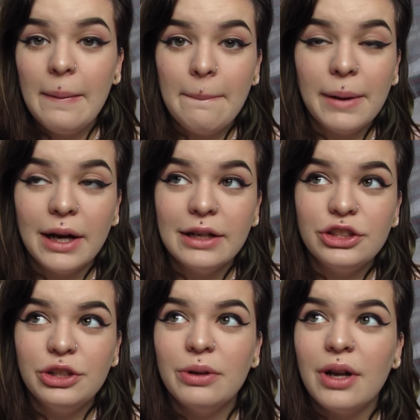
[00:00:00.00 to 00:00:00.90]
But
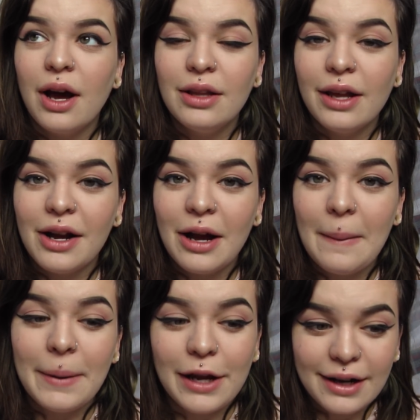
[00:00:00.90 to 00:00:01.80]
she would not let
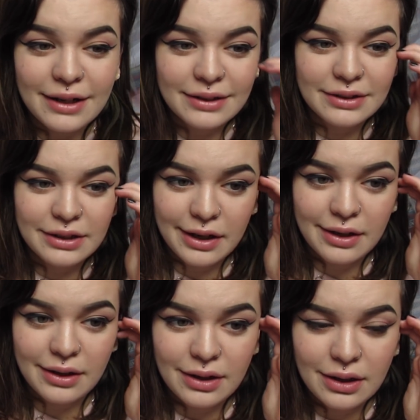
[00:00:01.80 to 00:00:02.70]
up, and
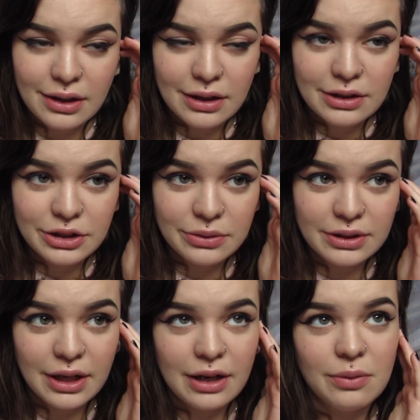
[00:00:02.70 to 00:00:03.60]
she
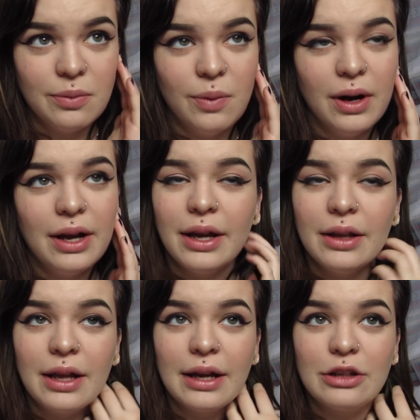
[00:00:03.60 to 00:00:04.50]
was like,
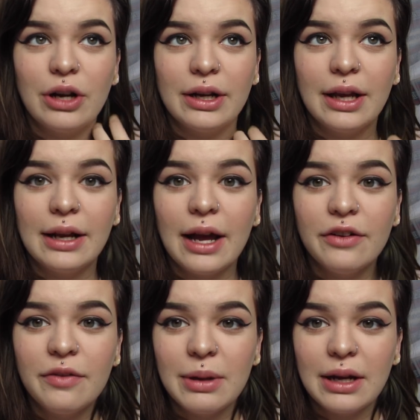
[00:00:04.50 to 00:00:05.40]
what? Like, trying to get it
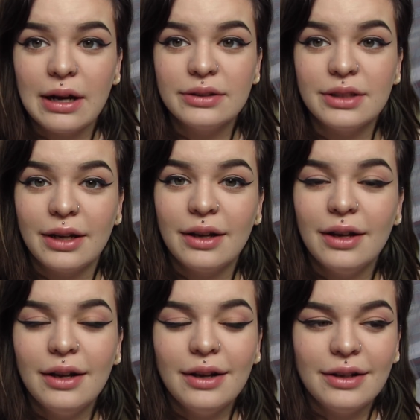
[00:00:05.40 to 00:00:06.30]
out of me. And I was like,
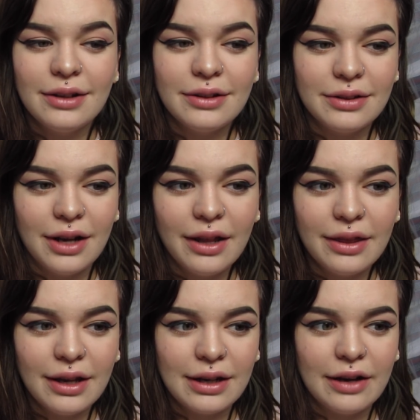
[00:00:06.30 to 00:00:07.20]

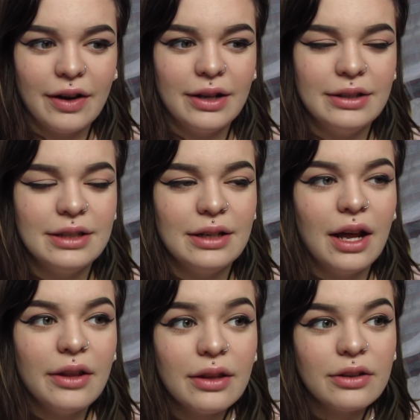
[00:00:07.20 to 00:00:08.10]
nothing. And I finally said,
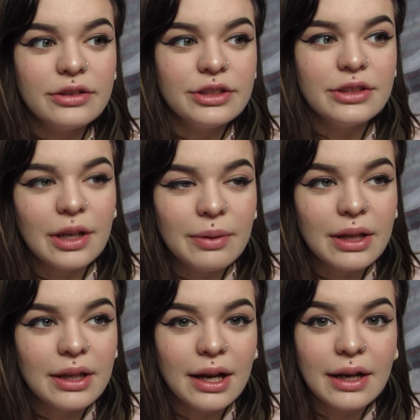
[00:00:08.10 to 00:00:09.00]
nothing, there's just
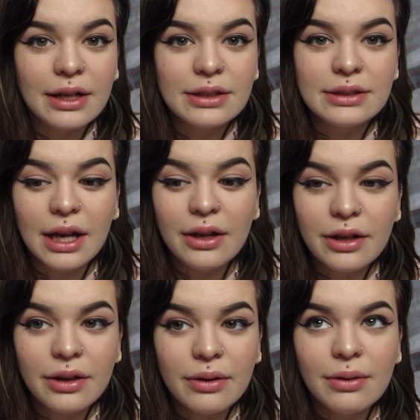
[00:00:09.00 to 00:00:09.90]
something that I need to tell
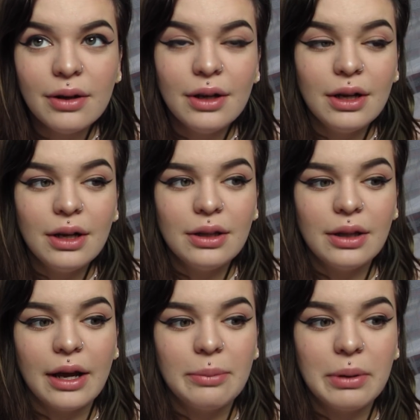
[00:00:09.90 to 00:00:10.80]
you,
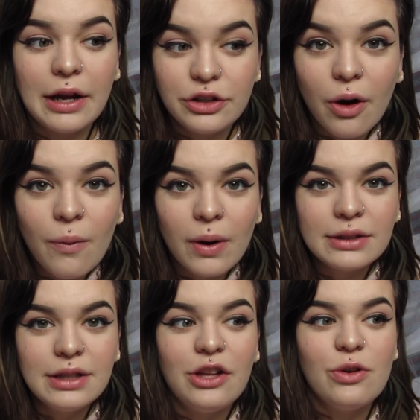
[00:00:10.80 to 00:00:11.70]
like, but I don't
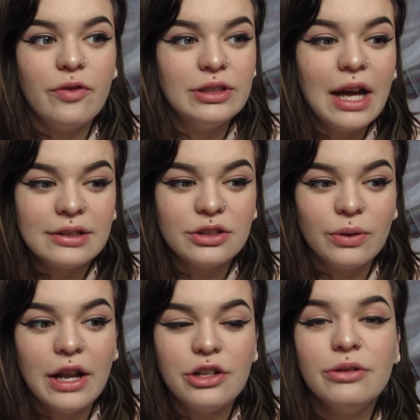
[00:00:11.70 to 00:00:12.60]
want to tell you over text, so
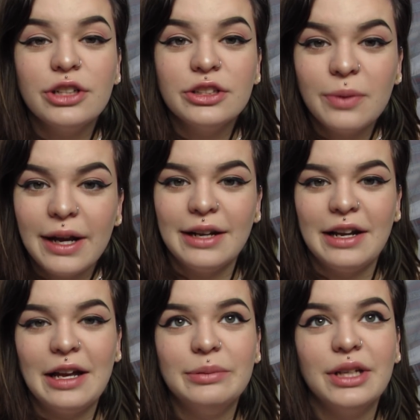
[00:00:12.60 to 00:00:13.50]
can you just wait? And
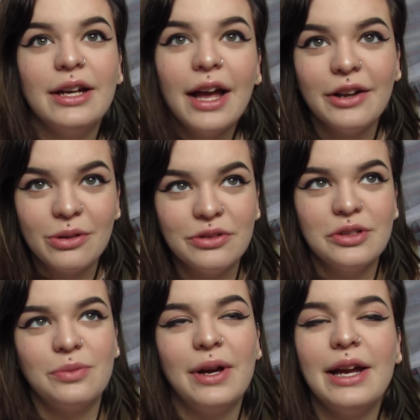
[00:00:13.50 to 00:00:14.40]
I kept saying, can you
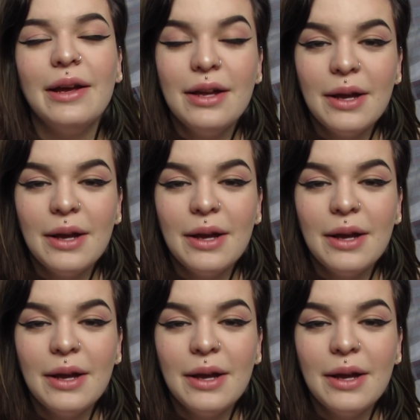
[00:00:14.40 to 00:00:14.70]
just wait,